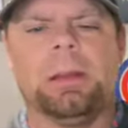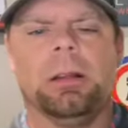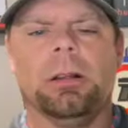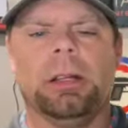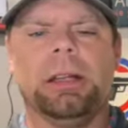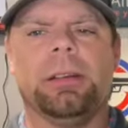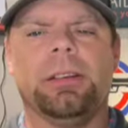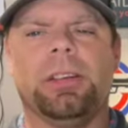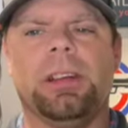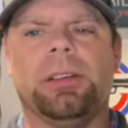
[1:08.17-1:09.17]
Look, he
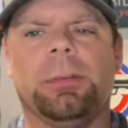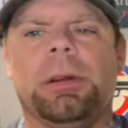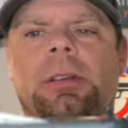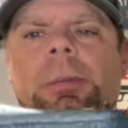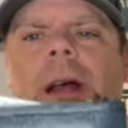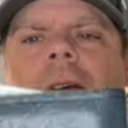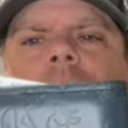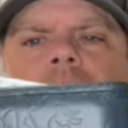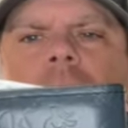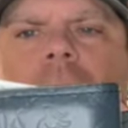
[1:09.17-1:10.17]
just disappears behind
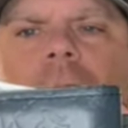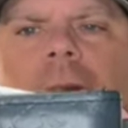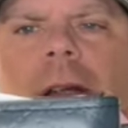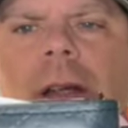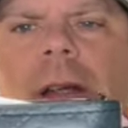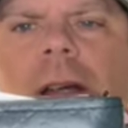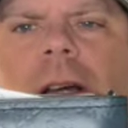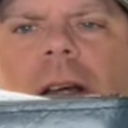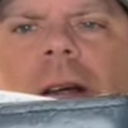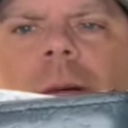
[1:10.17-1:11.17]
my wallet,
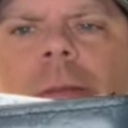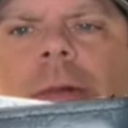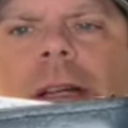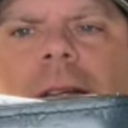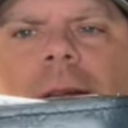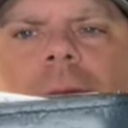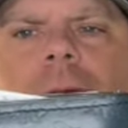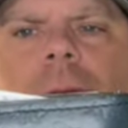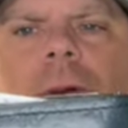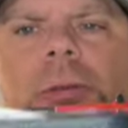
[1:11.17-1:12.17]
like
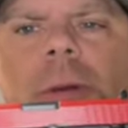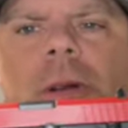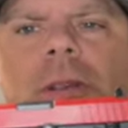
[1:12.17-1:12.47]
for the most part.